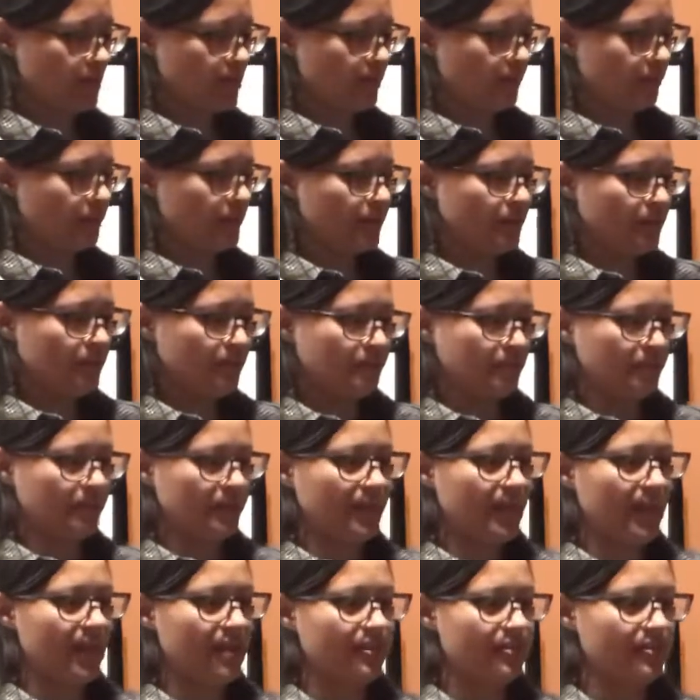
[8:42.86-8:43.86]
just to be able to
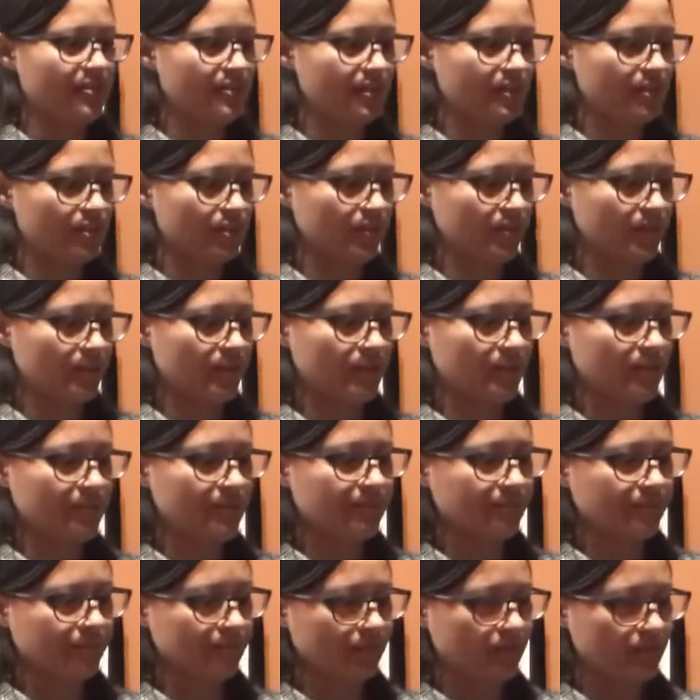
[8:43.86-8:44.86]
gather these quickly,
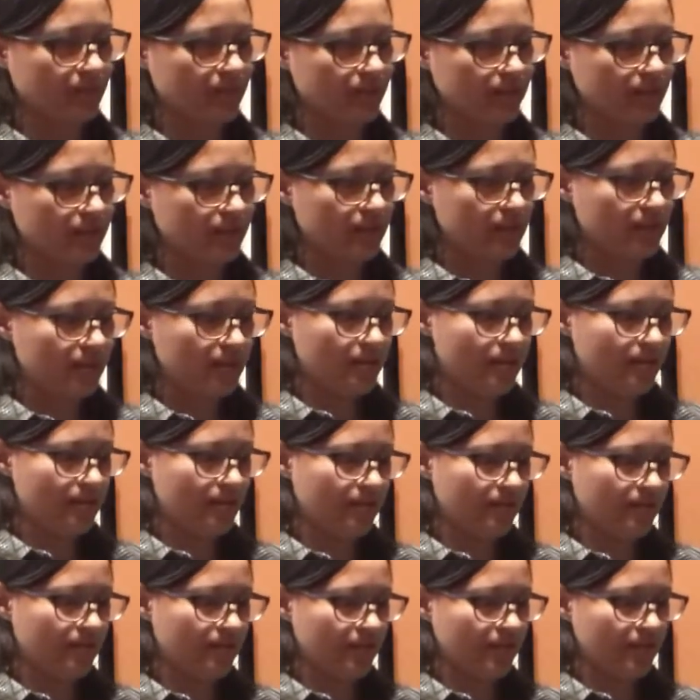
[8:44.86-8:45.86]

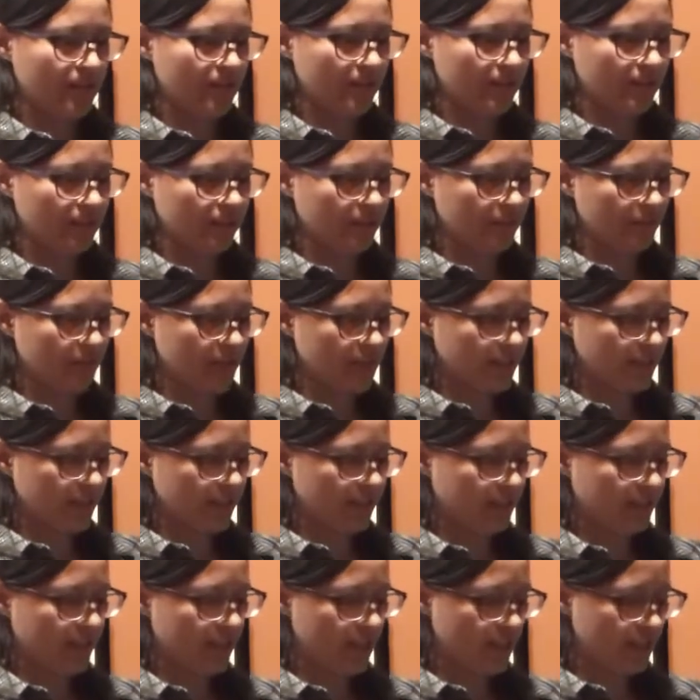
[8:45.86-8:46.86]
I've never actually bought this
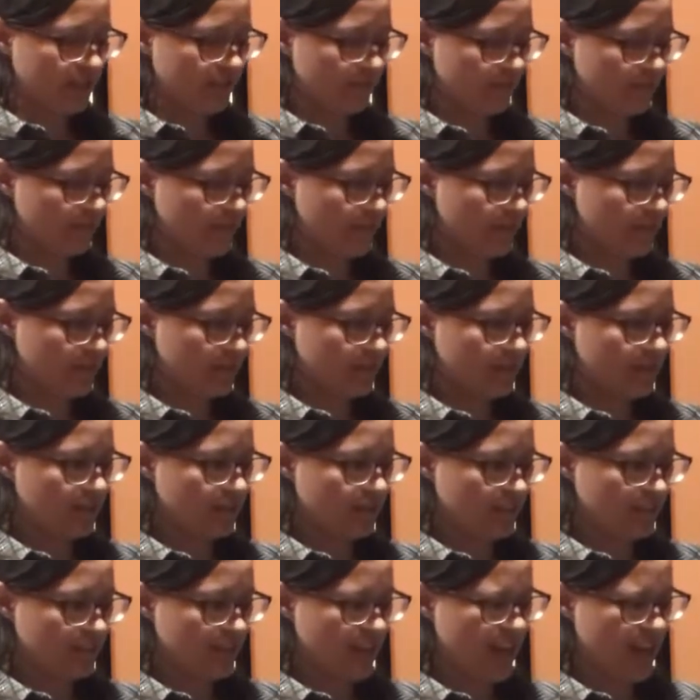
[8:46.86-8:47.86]
kind with
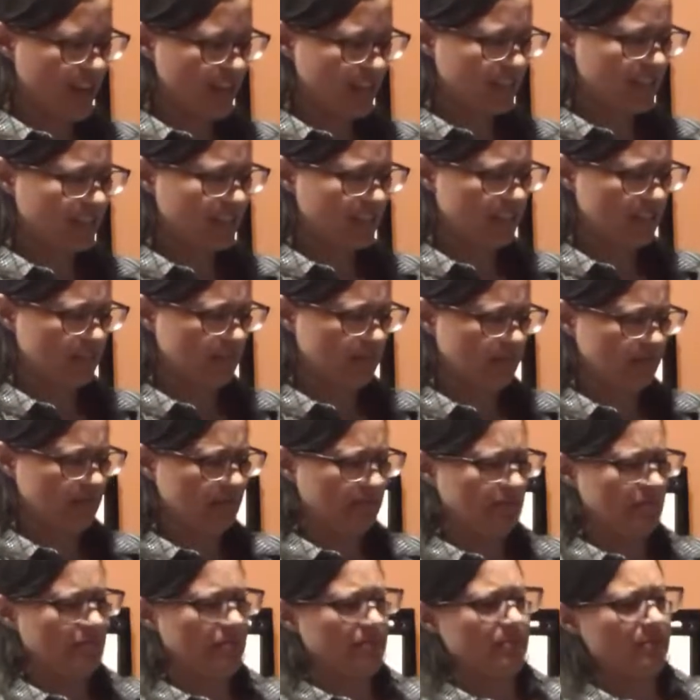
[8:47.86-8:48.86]
the tags.
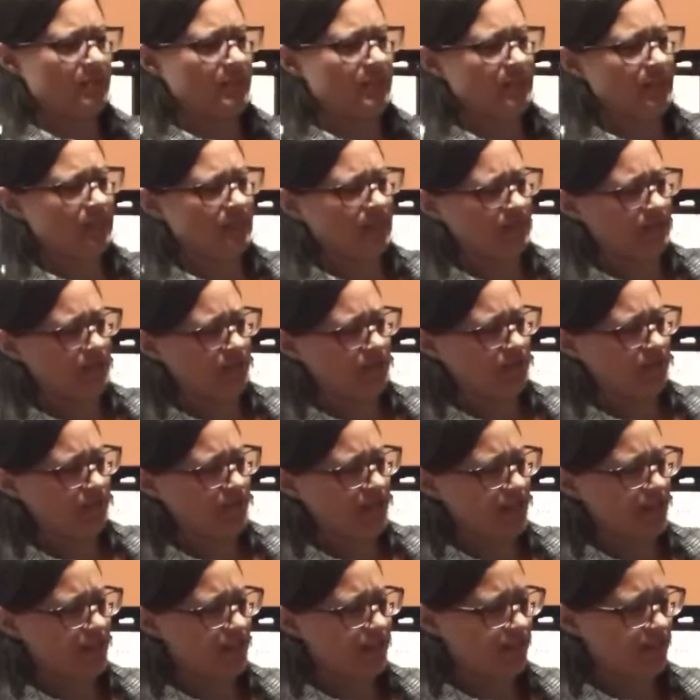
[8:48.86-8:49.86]
Oh, this is annoying.